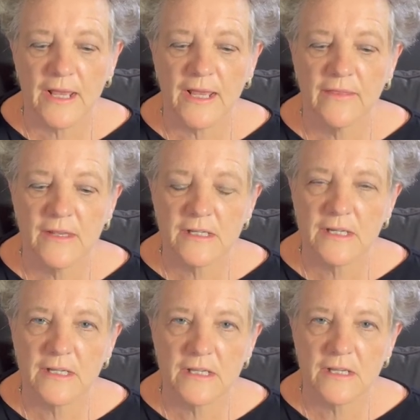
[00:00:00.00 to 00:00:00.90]
In this
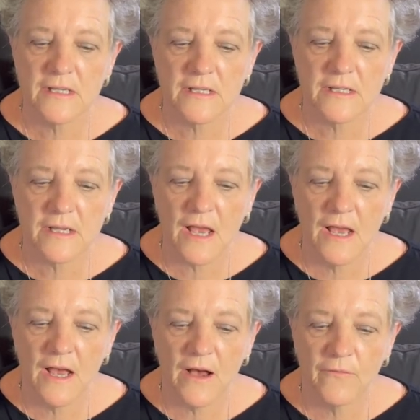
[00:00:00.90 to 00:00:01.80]
instance,
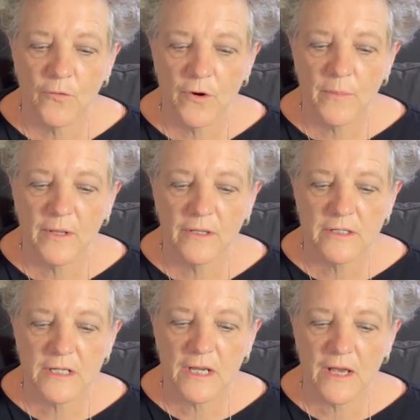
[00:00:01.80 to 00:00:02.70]

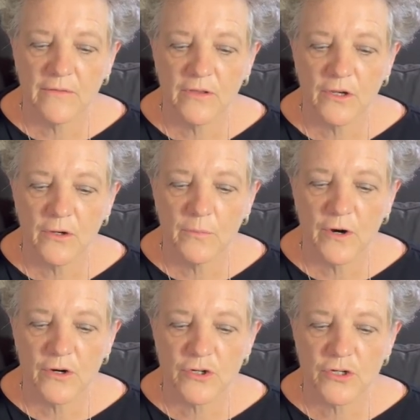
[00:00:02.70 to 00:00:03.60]
affordability of the new
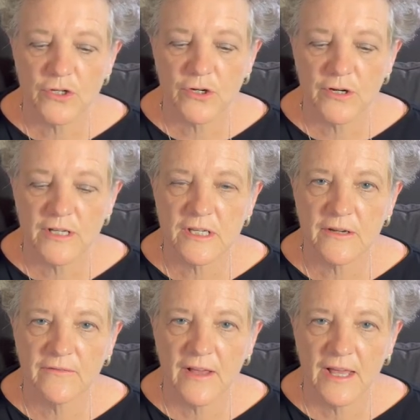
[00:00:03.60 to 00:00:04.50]
purchaser is
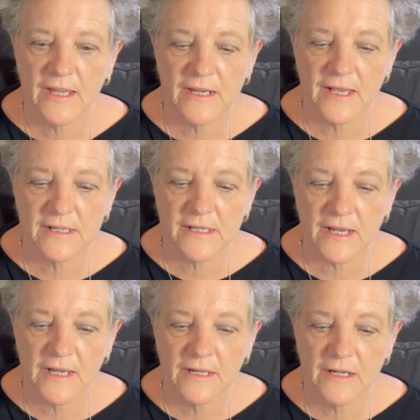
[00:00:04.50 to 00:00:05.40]
defined as
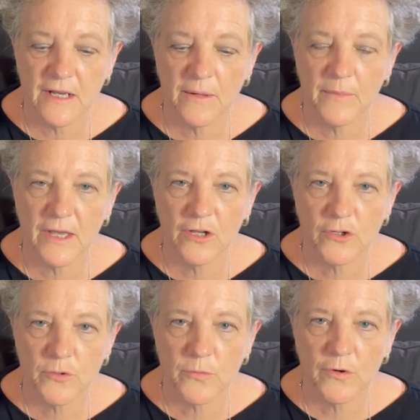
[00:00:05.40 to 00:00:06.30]
the
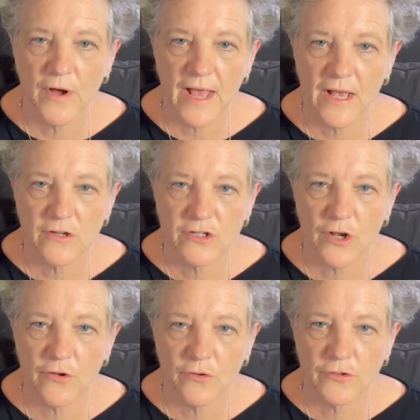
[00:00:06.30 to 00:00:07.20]
income-eligible
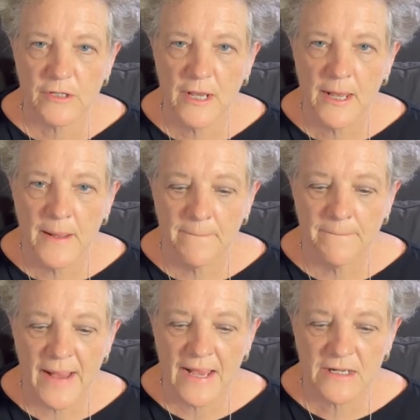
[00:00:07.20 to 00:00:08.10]
household's
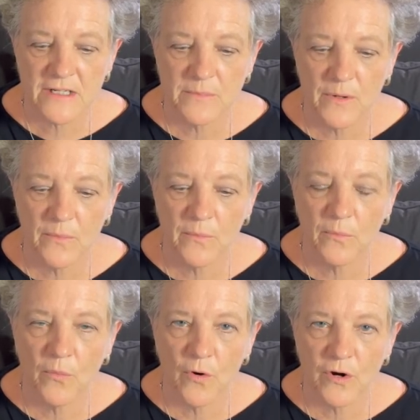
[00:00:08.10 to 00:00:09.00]
maximum
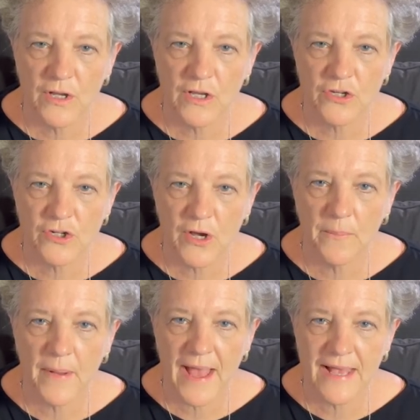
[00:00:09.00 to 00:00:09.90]
mortgage
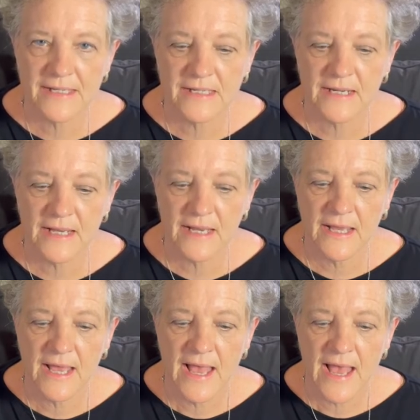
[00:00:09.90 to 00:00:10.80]
capacity
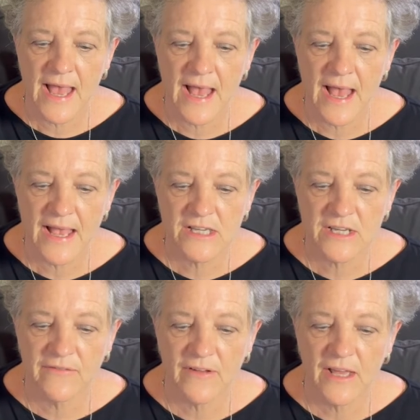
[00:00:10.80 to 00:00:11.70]
as
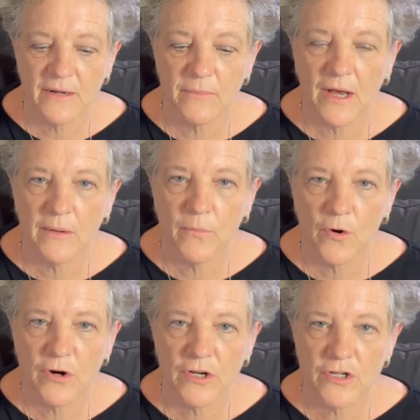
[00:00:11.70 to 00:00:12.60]
defined by a
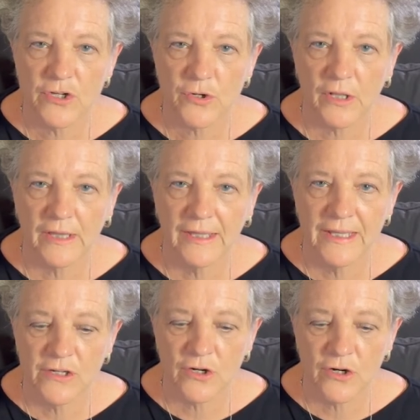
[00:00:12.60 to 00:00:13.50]
mortgage
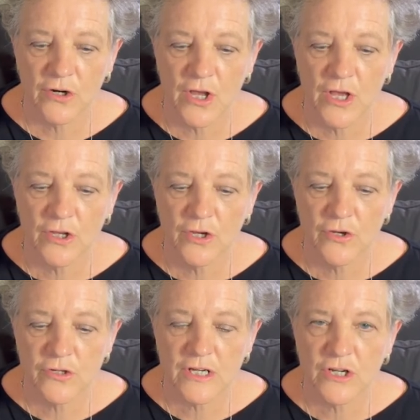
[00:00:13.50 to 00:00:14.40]
lender
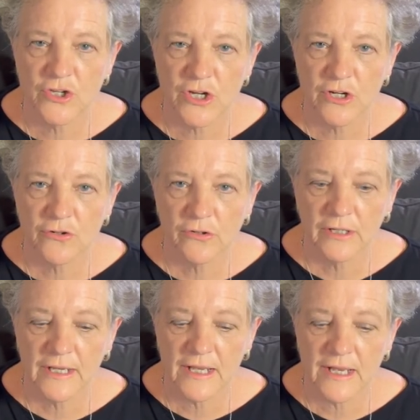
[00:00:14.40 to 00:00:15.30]
using
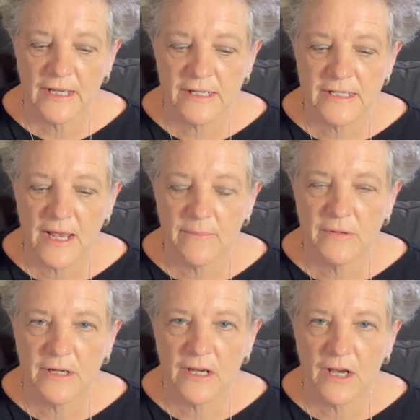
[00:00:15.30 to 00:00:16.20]
generally
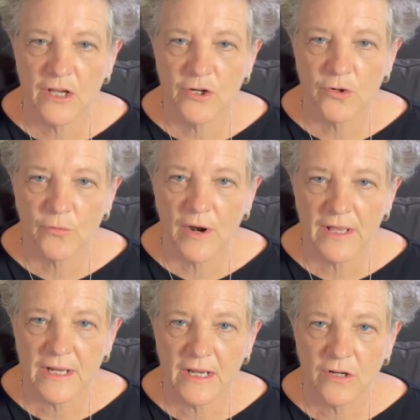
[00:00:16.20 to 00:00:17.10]
accepted
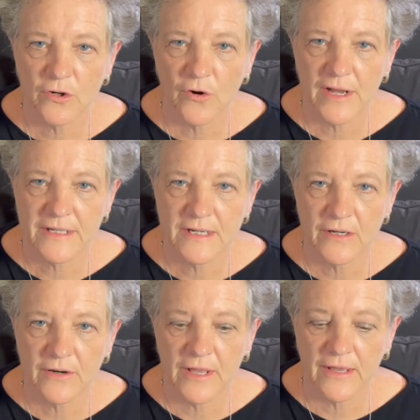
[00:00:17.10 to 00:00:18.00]
underwriting
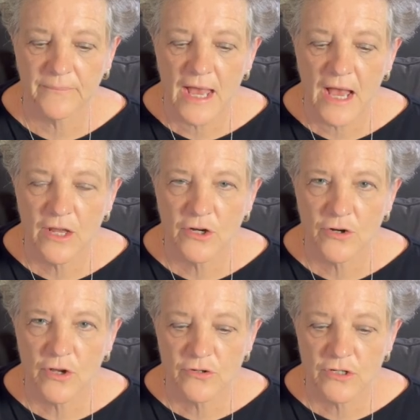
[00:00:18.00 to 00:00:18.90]
criteria. Under
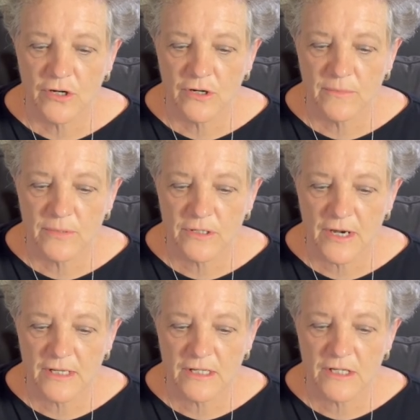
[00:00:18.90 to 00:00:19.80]
no
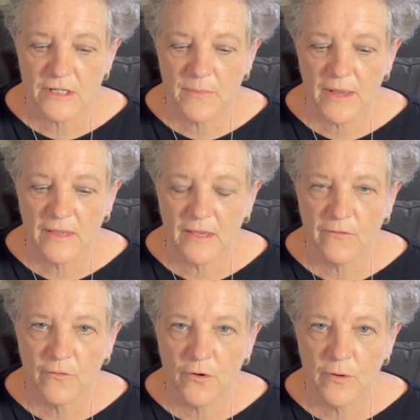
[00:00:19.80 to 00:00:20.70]
circumstances may the
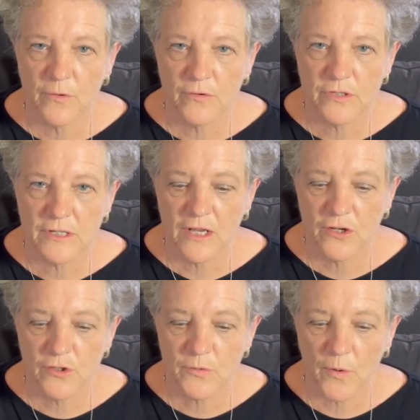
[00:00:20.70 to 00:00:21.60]
affordable
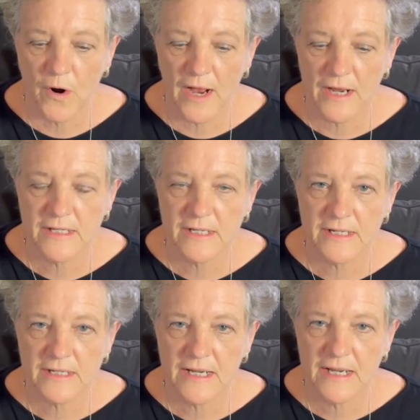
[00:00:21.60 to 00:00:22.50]
sales price
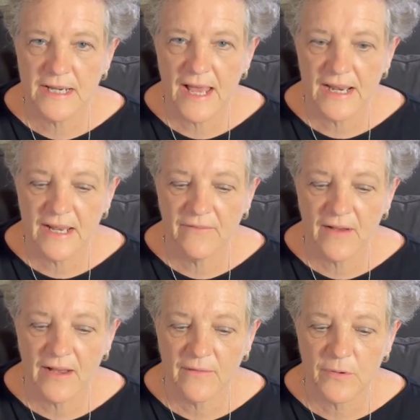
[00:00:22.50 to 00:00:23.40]
exceed
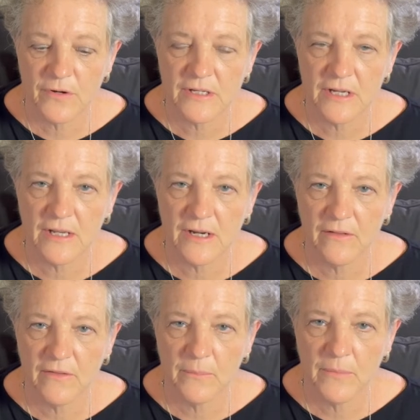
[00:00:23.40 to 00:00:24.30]
95%
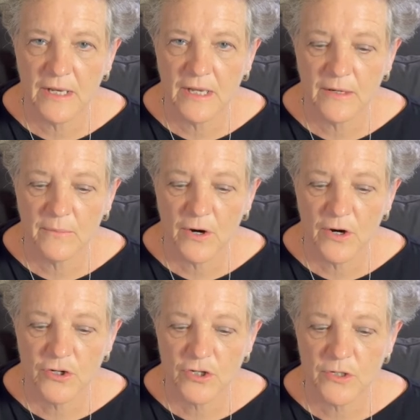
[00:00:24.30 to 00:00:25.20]
of the median
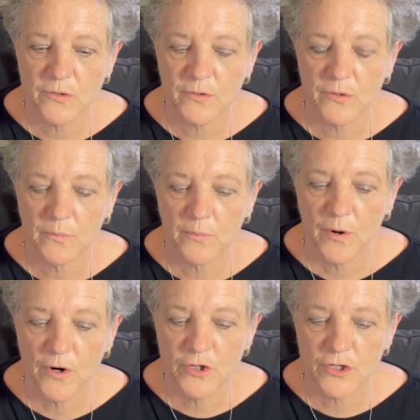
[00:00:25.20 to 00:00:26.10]
purchase
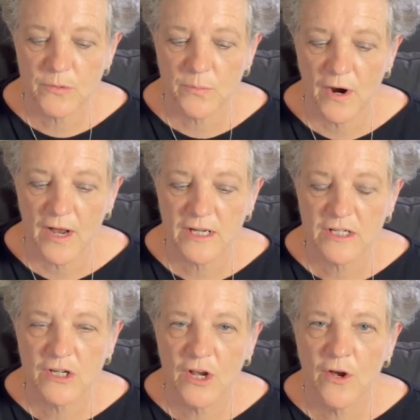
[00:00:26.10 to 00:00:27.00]

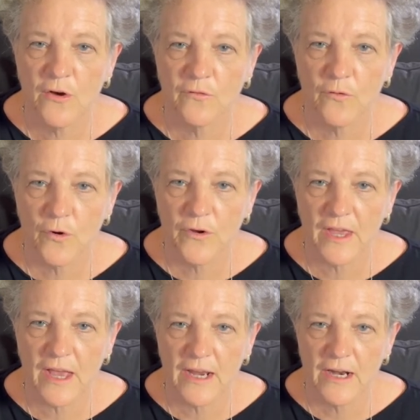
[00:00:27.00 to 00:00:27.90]
price for
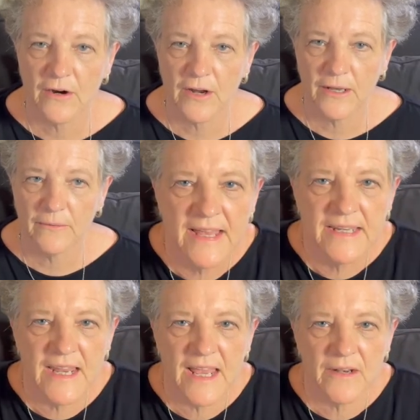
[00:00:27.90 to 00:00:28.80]
the area.
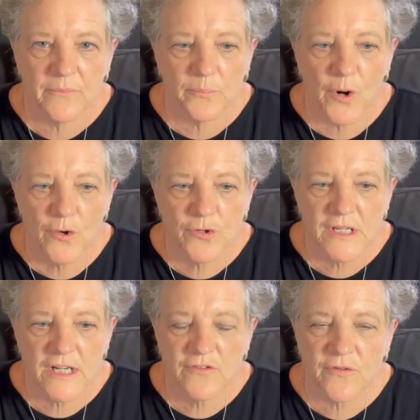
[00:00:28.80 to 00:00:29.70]
Net
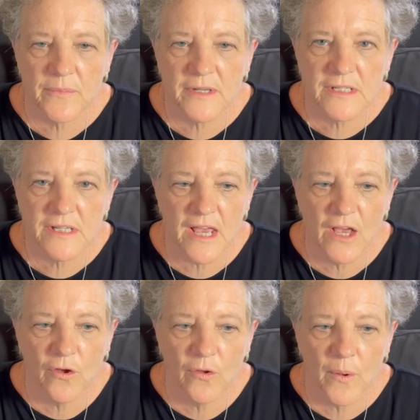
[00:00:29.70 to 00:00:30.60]
proceeds from the
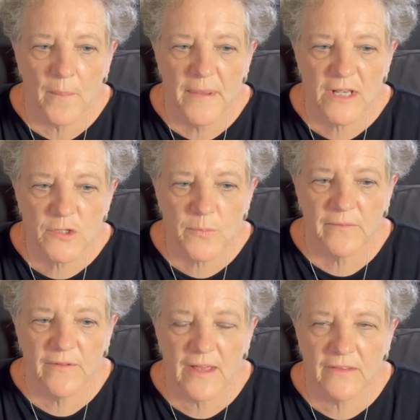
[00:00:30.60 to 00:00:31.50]
sale must
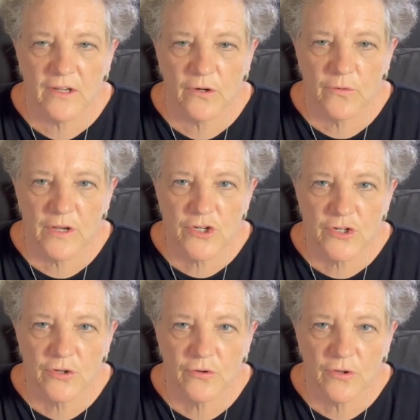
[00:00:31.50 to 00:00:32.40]
provide the
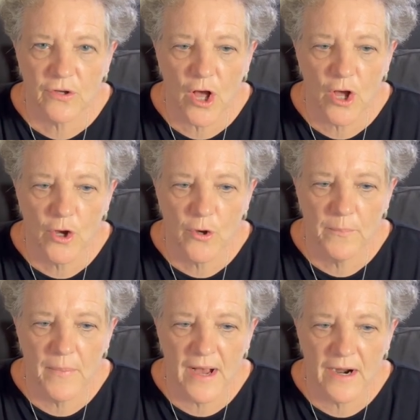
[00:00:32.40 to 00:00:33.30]
original
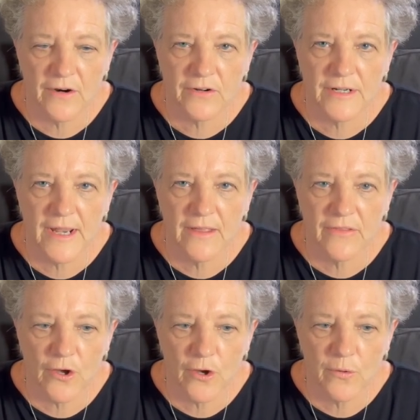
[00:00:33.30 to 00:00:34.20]
home buyer, now
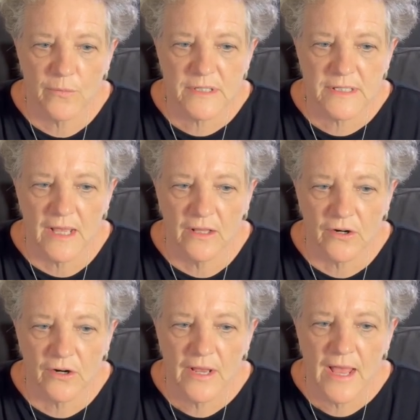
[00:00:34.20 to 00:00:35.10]
the home
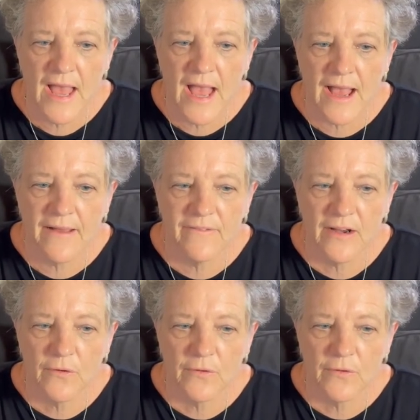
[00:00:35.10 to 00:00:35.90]
seller, a fair